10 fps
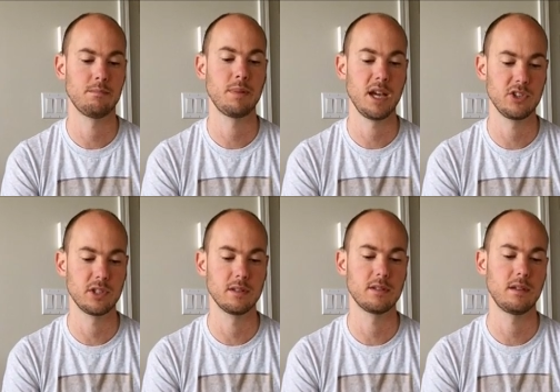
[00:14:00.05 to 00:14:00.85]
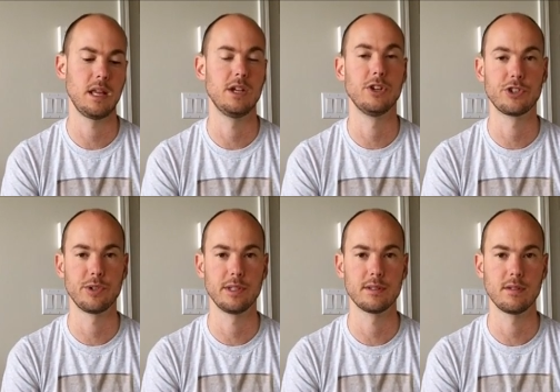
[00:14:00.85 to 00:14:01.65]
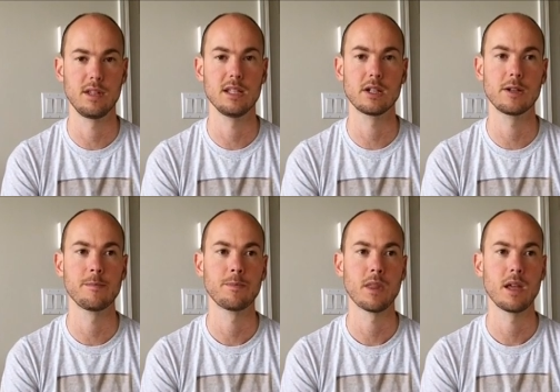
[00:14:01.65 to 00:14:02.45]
patience, and nurturance. So these are